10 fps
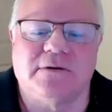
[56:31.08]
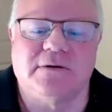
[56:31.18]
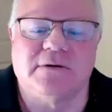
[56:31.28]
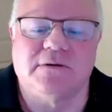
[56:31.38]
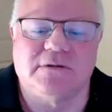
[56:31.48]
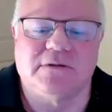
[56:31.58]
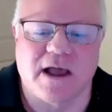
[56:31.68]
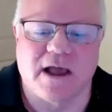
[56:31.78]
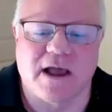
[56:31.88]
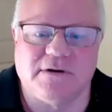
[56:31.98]

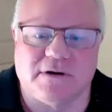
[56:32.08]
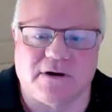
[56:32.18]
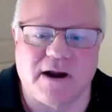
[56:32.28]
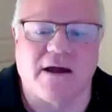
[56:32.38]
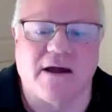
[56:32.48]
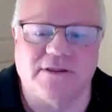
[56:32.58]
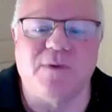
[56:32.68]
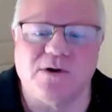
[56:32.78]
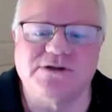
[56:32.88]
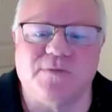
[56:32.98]
That your health is the
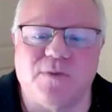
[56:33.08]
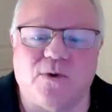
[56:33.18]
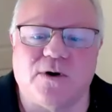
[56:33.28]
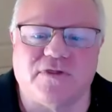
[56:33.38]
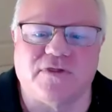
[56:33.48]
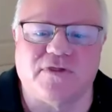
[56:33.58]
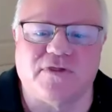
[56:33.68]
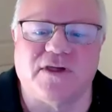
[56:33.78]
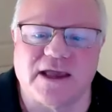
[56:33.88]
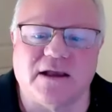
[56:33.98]
most important
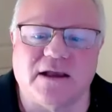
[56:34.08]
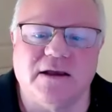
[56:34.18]
thing